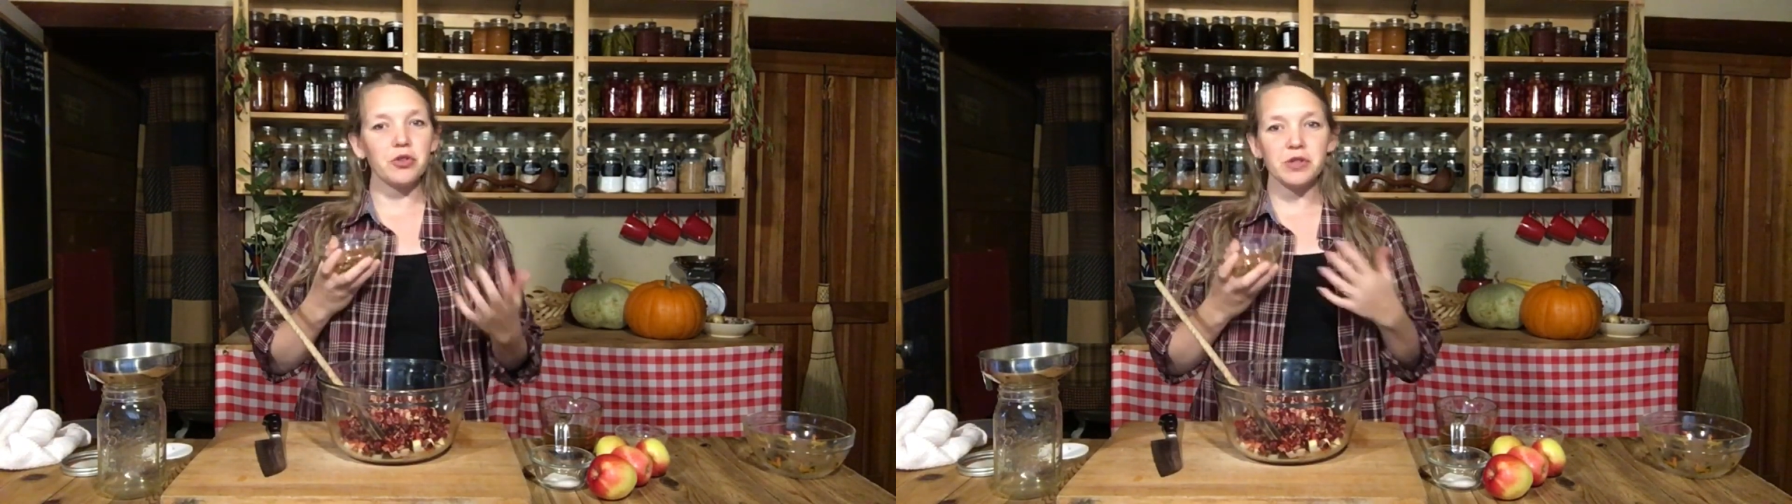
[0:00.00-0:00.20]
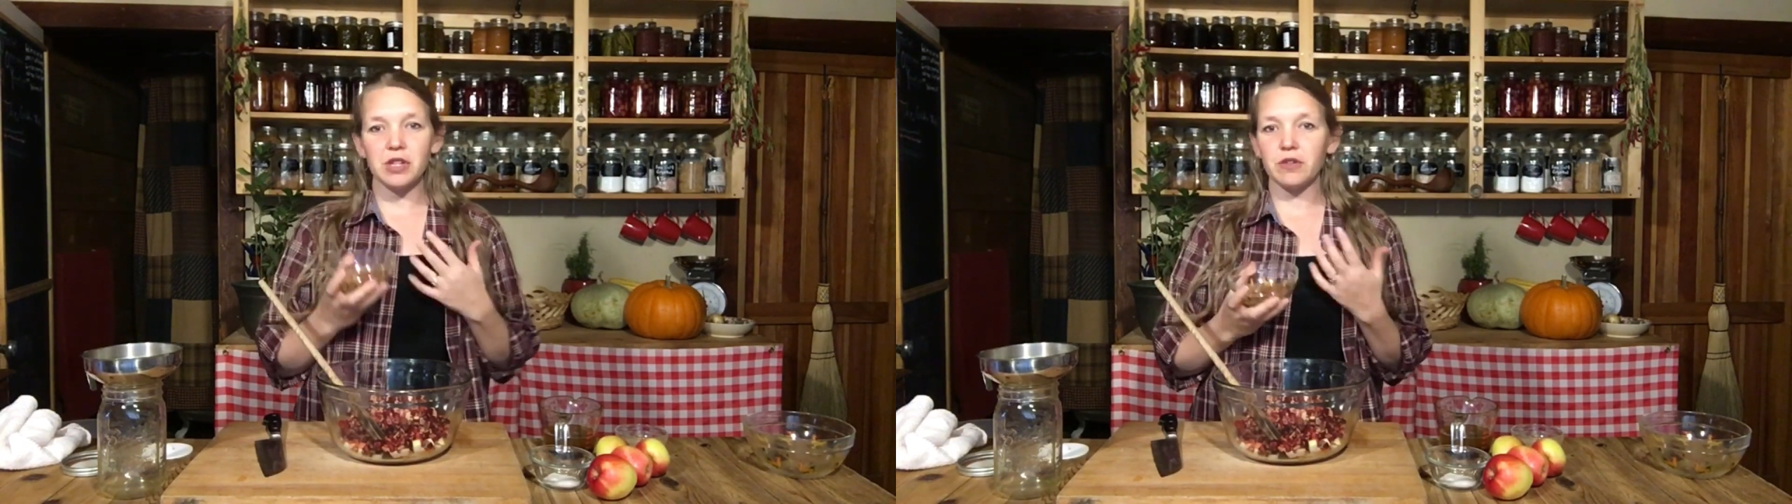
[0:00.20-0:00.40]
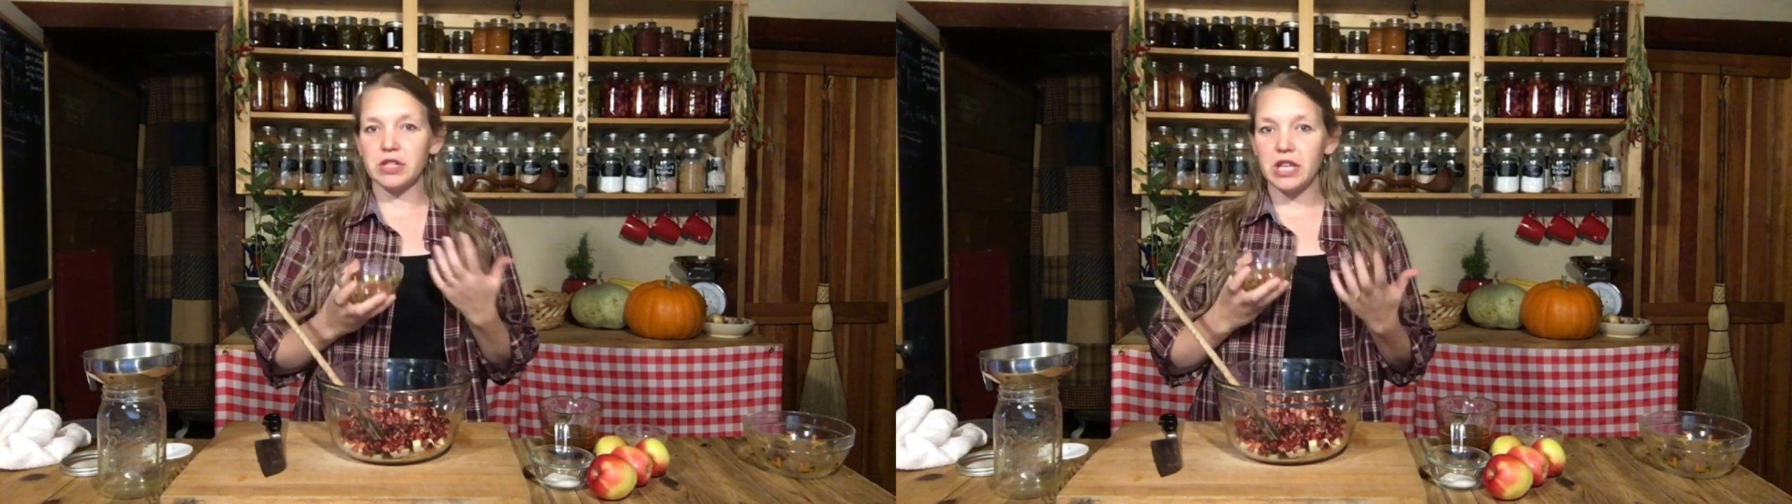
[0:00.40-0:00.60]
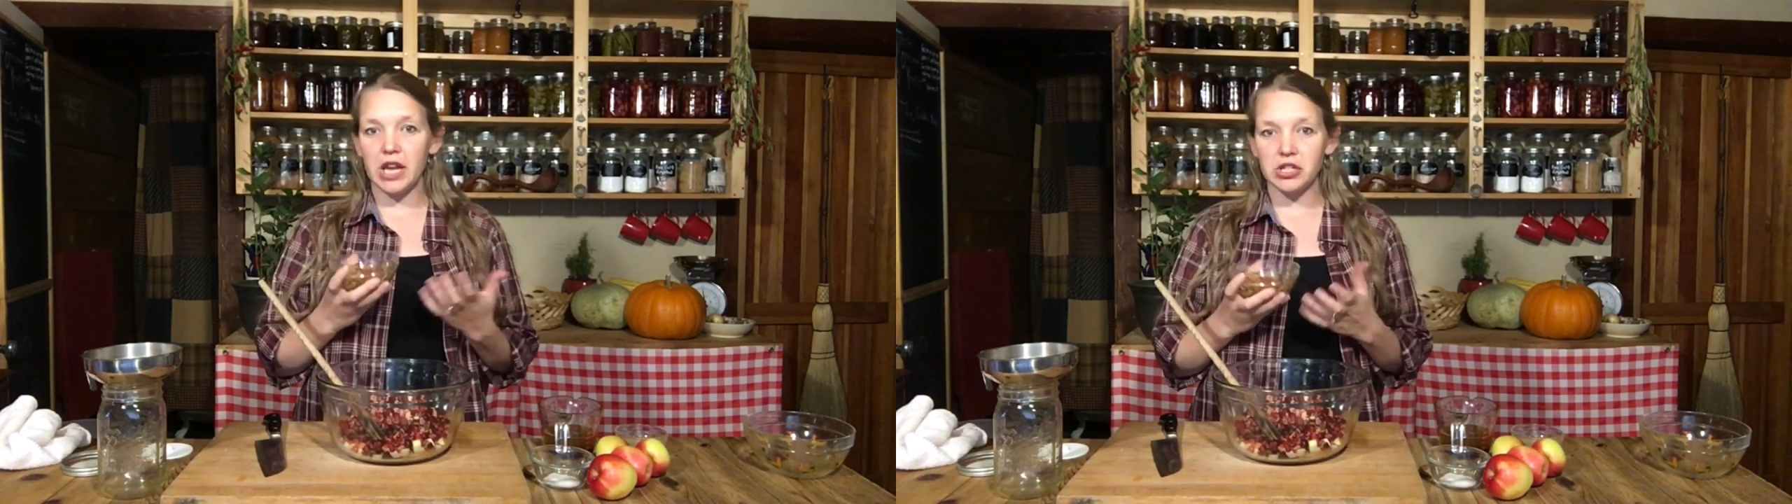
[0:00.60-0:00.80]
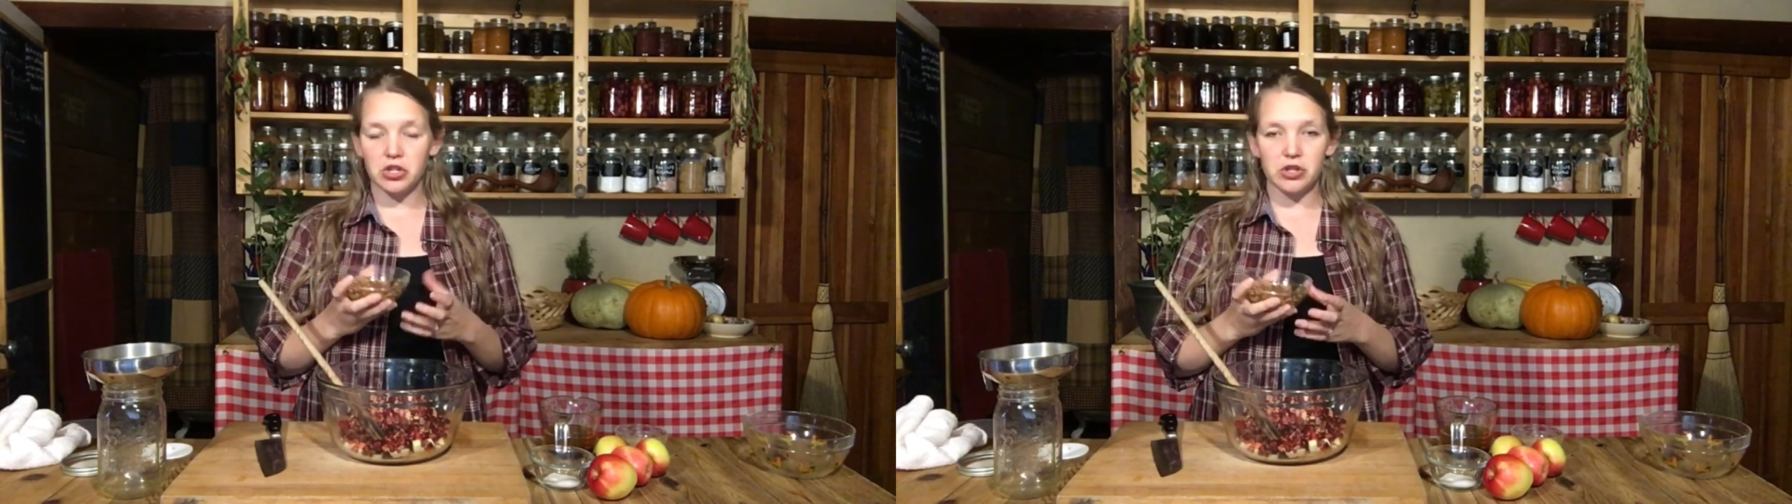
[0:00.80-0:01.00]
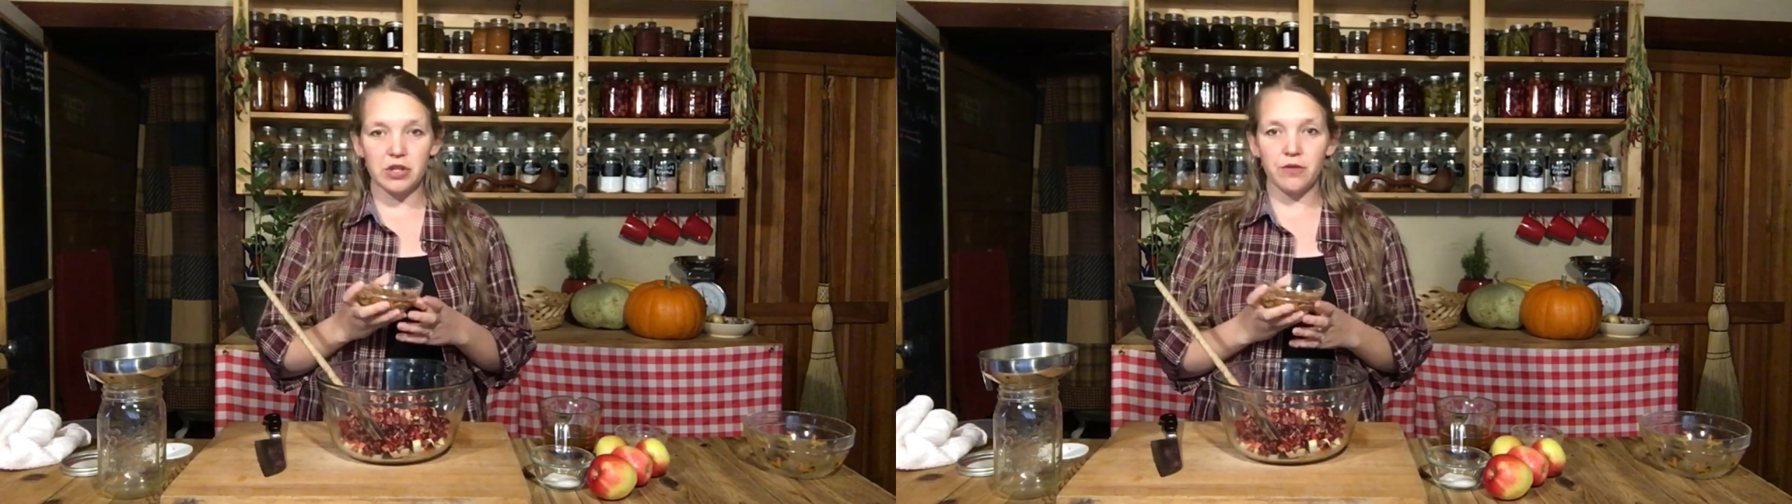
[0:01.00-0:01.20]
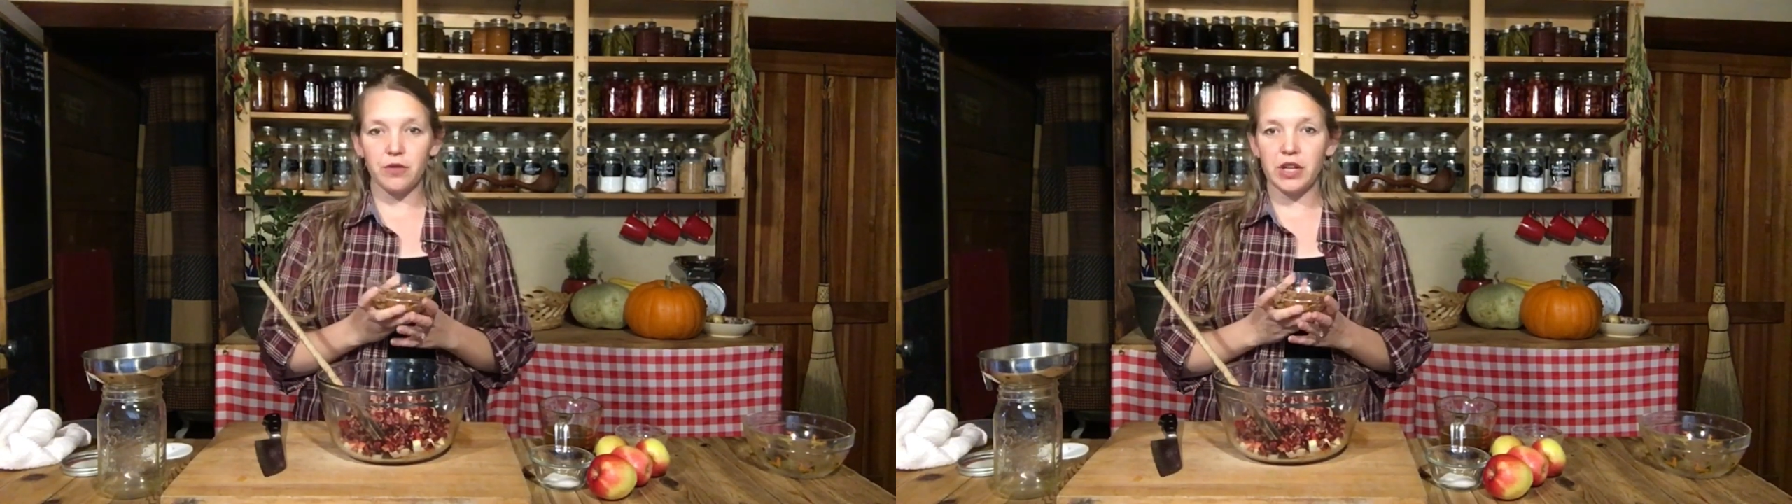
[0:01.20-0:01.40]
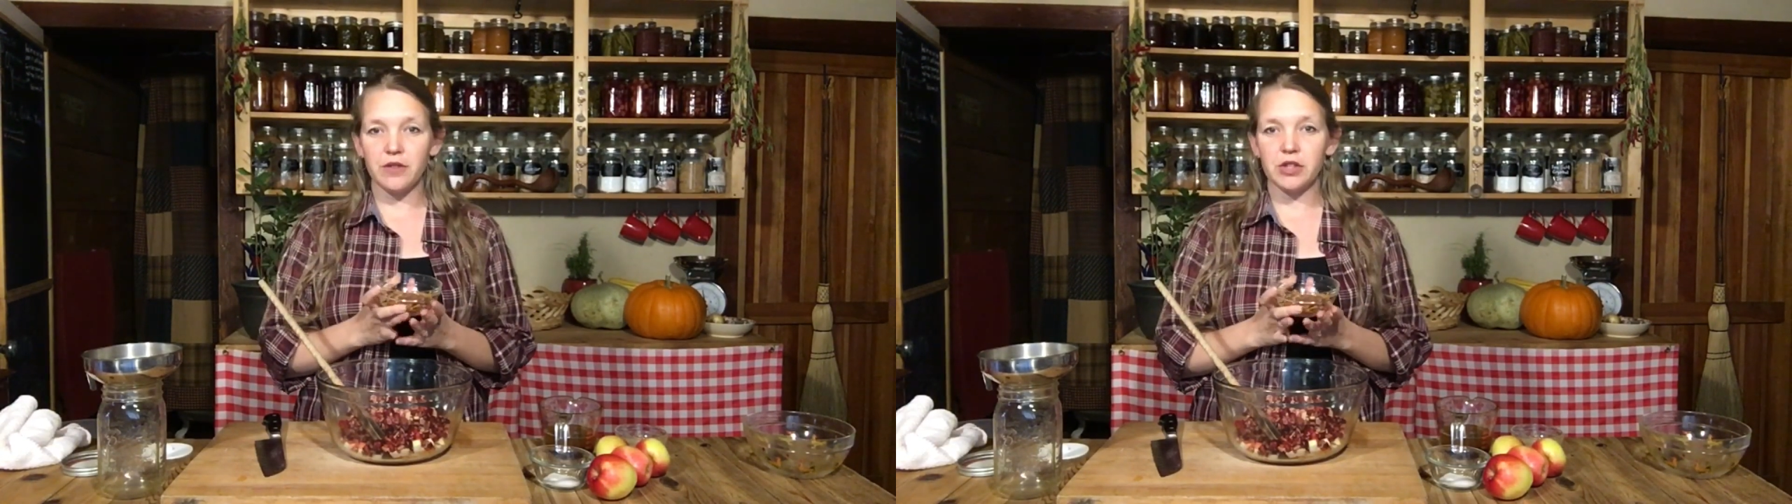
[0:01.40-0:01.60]
those different textures and
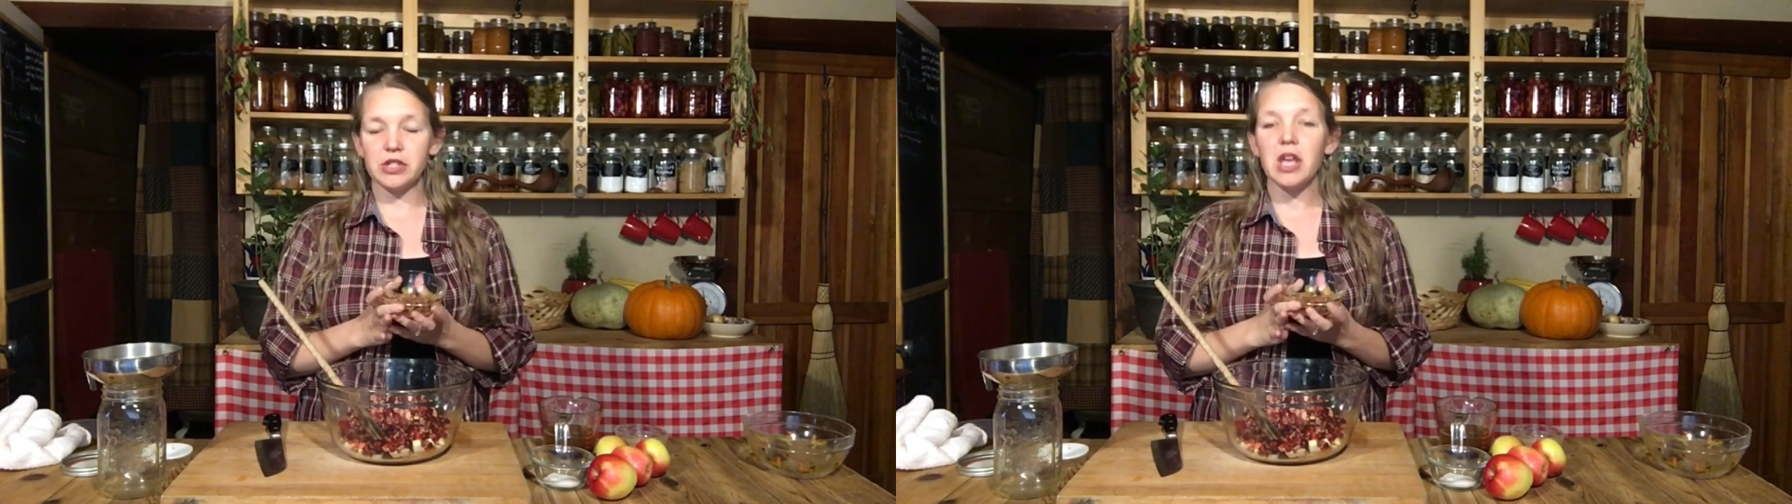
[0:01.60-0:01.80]
flavors.